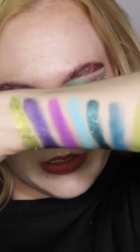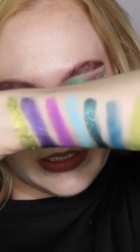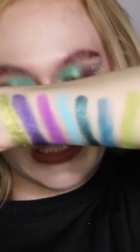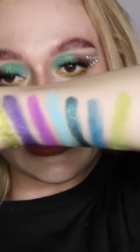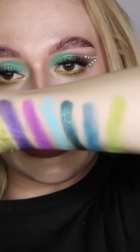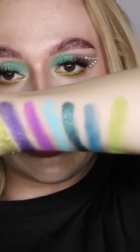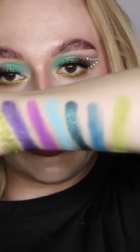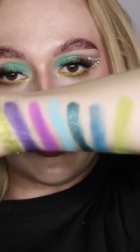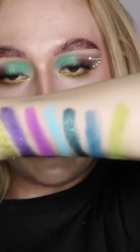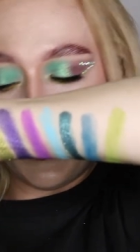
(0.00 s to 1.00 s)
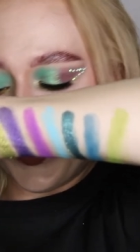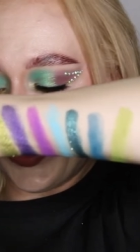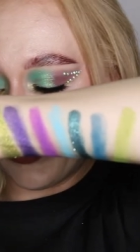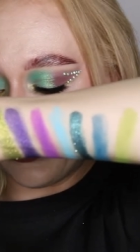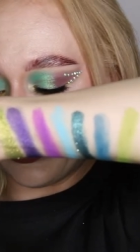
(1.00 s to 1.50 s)
This is Loop.
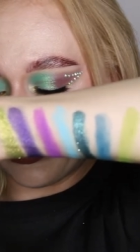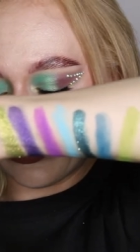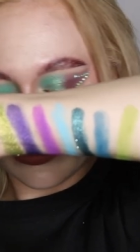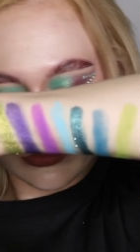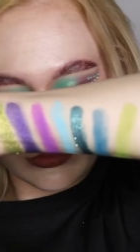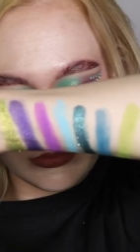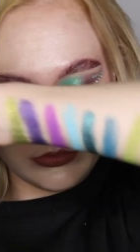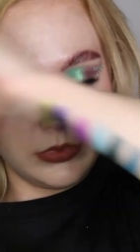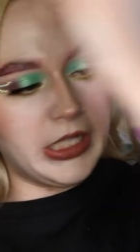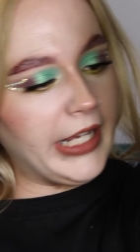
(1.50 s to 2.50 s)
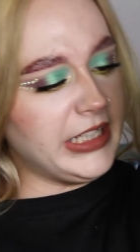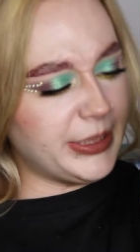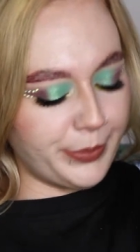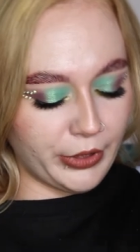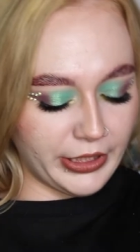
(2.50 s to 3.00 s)

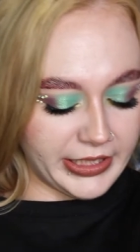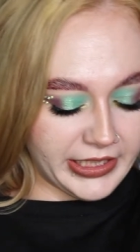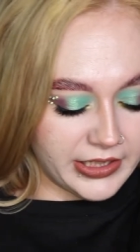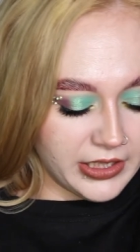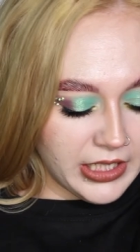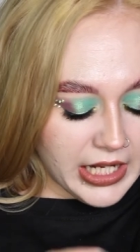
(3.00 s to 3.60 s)
It's pretty.